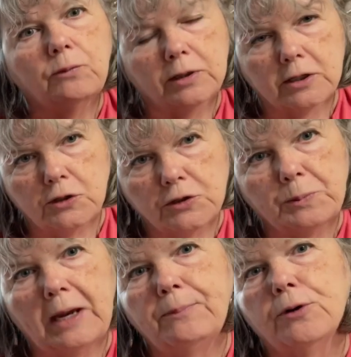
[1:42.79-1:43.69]
with the
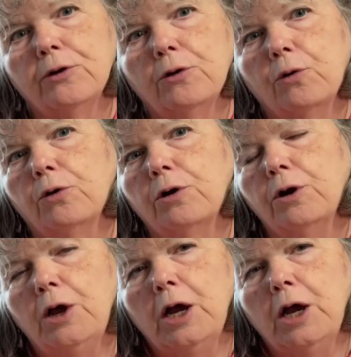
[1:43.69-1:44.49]
newspaper or